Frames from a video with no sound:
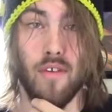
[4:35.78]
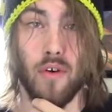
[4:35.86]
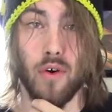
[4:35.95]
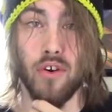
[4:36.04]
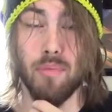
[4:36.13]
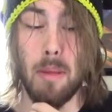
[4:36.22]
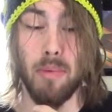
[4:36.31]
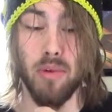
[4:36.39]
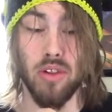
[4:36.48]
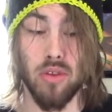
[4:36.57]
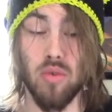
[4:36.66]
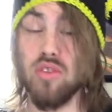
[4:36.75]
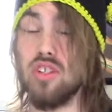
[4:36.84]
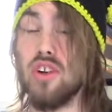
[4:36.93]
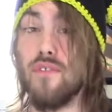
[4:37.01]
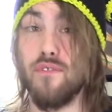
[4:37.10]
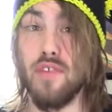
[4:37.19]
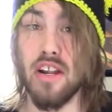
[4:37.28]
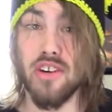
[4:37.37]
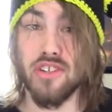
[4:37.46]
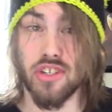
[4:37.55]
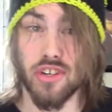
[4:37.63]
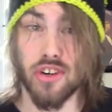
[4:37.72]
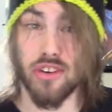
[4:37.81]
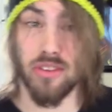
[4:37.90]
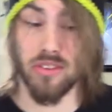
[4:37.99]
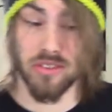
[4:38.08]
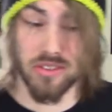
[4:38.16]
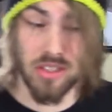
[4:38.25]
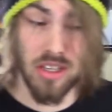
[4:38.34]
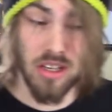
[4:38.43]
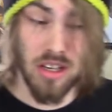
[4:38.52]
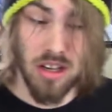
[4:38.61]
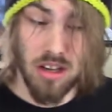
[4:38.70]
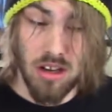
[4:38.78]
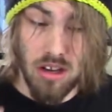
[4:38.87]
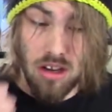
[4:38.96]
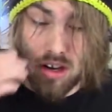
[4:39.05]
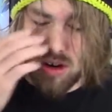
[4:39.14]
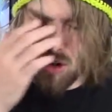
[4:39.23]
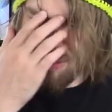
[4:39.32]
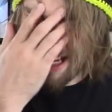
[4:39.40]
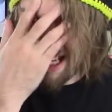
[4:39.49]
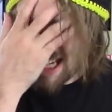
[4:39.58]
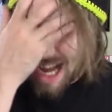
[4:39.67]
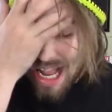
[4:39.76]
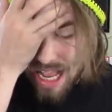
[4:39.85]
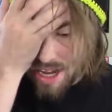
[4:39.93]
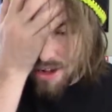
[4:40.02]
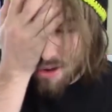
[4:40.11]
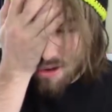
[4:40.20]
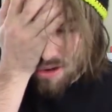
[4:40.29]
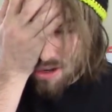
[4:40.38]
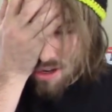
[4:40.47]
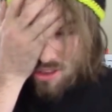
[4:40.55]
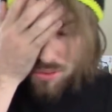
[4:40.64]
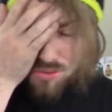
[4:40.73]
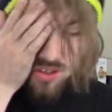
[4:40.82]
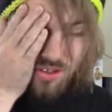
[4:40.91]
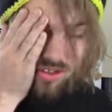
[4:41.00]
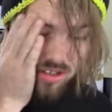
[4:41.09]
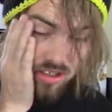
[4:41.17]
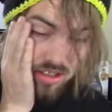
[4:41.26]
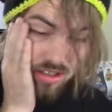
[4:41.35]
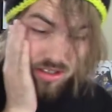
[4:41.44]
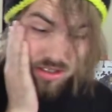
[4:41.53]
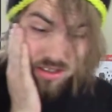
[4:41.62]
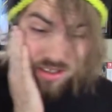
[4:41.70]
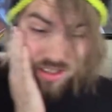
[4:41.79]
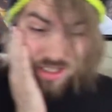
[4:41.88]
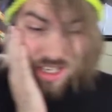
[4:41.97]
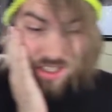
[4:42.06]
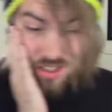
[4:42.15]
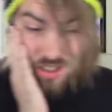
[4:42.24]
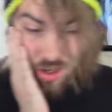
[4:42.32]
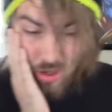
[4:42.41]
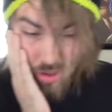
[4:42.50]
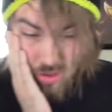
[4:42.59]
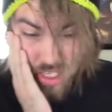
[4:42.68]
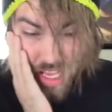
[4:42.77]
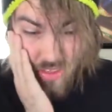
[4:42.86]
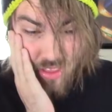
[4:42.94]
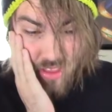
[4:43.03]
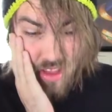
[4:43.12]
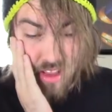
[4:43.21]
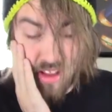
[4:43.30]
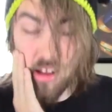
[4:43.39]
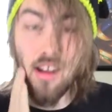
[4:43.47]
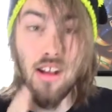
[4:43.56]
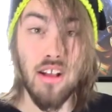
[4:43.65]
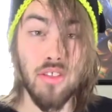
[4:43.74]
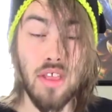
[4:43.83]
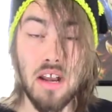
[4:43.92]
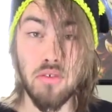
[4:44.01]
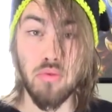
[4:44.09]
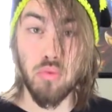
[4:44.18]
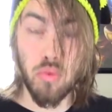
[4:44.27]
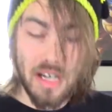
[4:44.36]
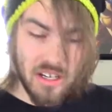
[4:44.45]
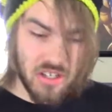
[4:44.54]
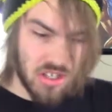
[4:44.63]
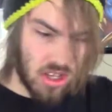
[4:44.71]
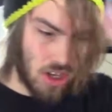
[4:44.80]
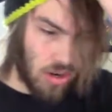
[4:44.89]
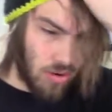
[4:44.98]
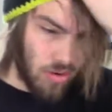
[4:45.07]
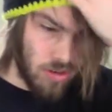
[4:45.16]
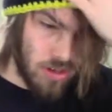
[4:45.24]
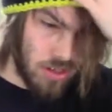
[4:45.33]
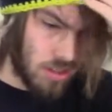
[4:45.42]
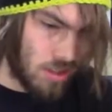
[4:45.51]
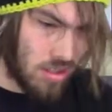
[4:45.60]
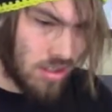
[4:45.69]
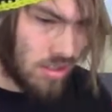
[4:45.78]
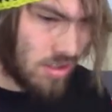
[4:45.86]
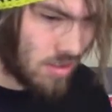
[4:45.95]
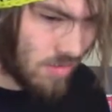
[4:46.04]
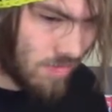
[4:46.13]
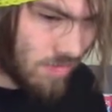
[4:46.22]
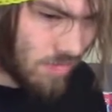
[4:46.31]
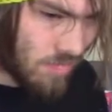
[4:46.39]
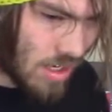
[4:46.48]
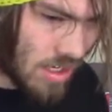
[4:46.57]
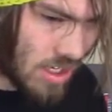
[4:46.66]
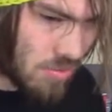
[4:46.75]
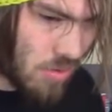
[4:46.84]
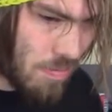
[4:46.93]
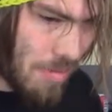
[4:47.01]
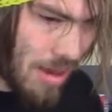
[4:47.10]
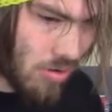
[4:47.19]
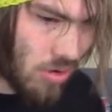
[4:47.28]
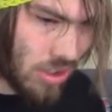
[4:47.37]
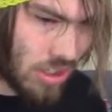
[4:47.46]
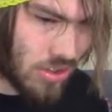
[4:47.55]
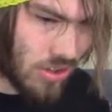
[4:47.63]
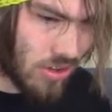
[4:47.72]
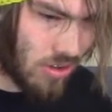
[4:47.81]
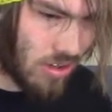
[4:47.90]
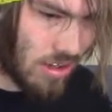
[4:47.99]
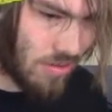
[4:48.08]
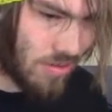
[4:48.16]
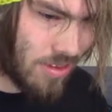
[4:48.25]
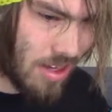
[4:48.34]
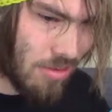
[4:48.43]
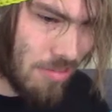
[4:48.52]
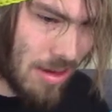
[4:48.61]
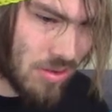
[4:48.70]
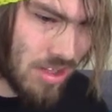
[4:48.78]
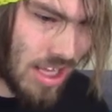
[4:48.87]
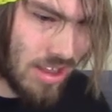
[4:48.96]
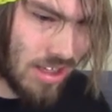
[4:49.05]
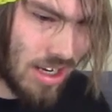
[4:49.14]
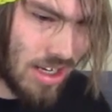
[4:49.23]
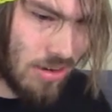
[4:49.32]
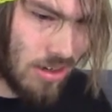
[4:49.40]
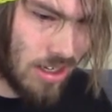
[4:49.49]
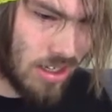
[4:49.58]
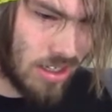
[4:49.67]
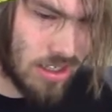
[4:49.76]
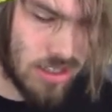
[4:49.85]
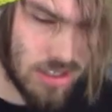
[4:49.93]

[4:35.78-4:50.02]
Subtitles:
I've heard of people losing their fingers to turtles. Oh my god! Those are... That turtle's had... That reach, though! Actually, that's one metal-looking turtle. I wouldn't mess with that thing anyway.